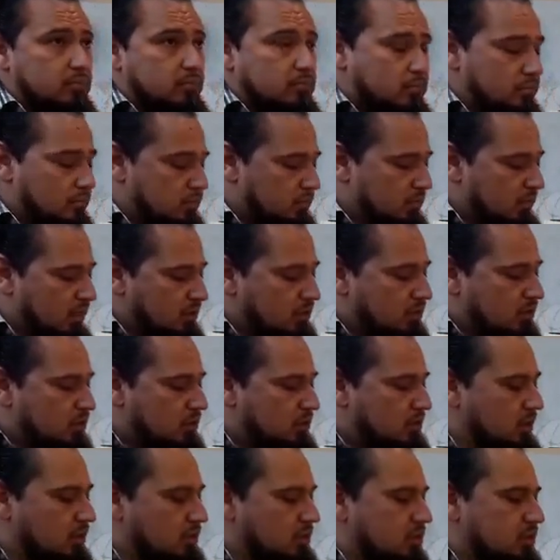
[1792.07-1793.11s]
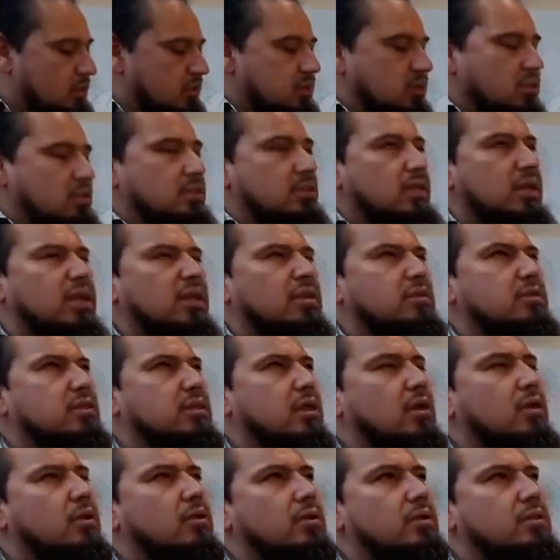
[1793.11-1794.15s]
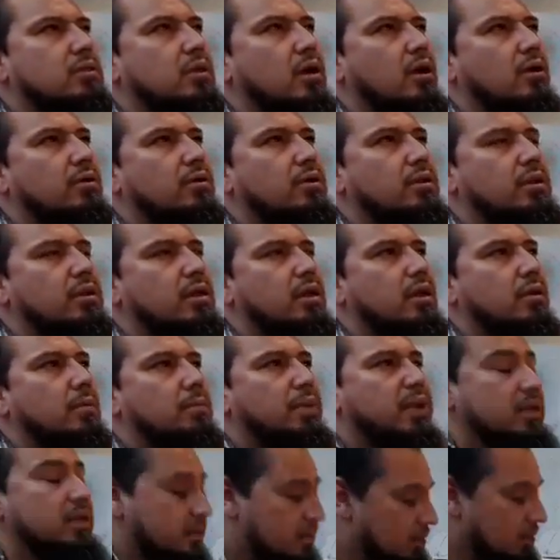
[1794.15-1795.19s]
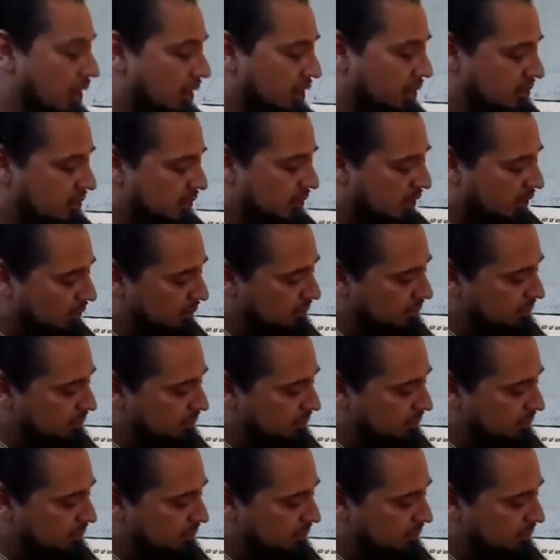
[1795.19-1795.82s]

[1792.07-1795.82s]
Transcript: This is another scale. It's called the Pentatonic Scale.